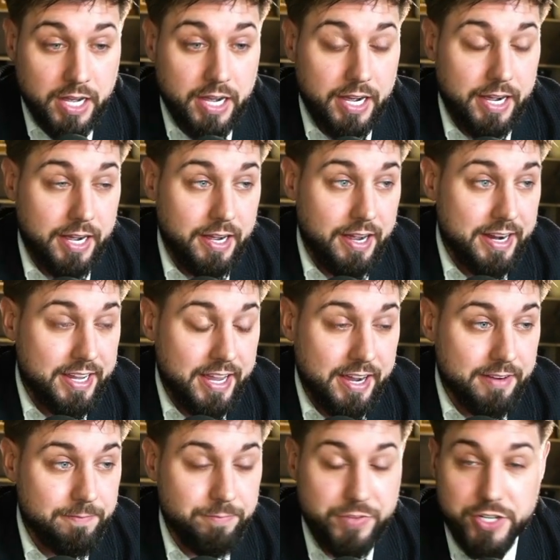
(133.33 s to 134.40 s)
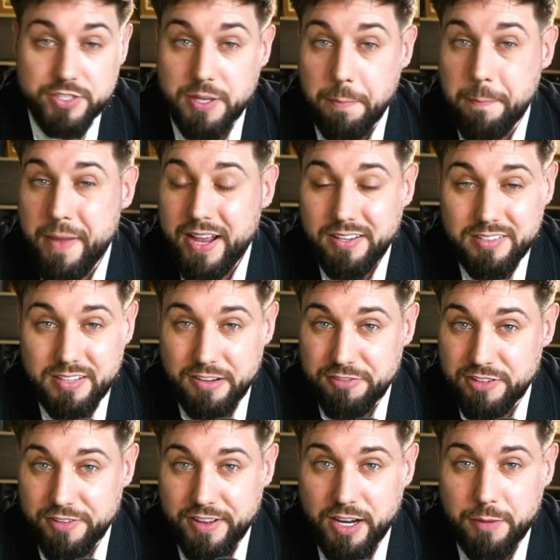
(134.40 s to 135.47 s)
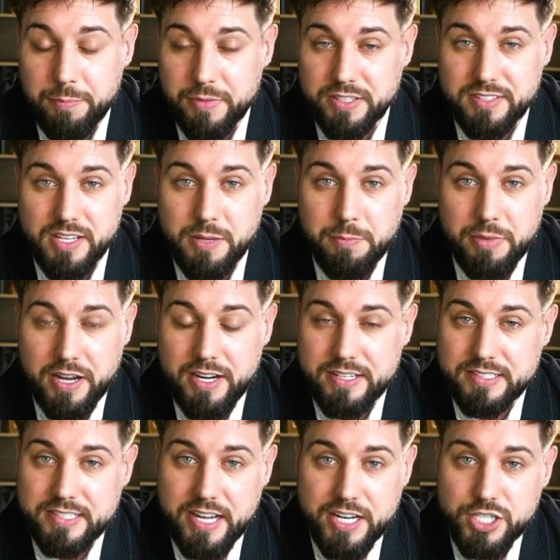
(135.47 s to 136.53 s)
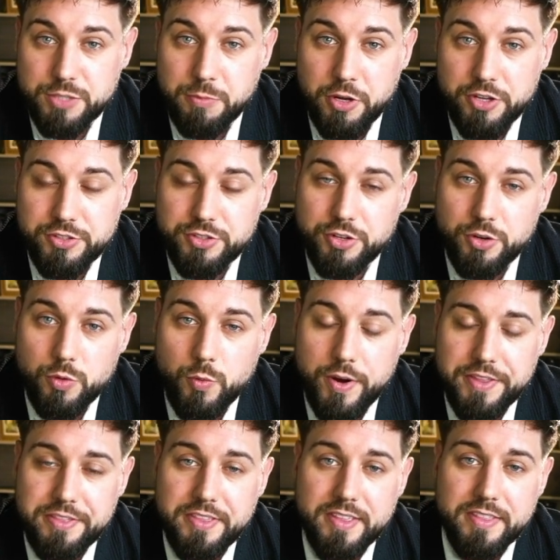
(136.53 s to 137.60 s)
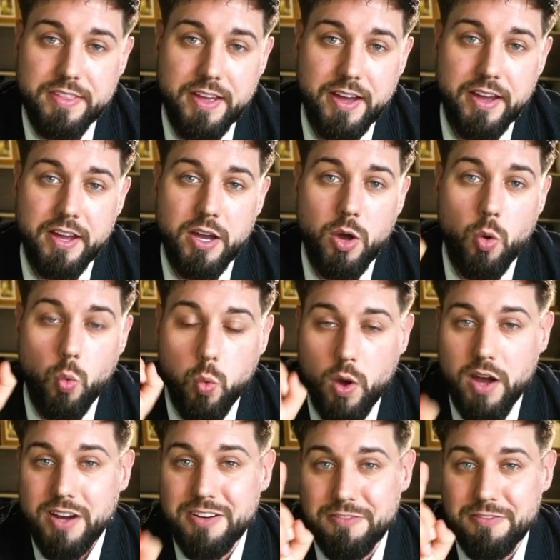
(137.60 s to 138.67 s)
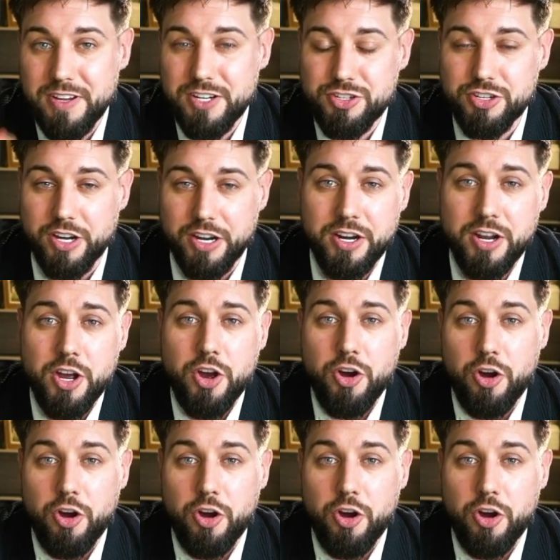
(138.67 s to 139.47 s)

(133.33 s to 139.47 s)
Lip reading: Again, there's a massive development team behind SageMaster with the one vision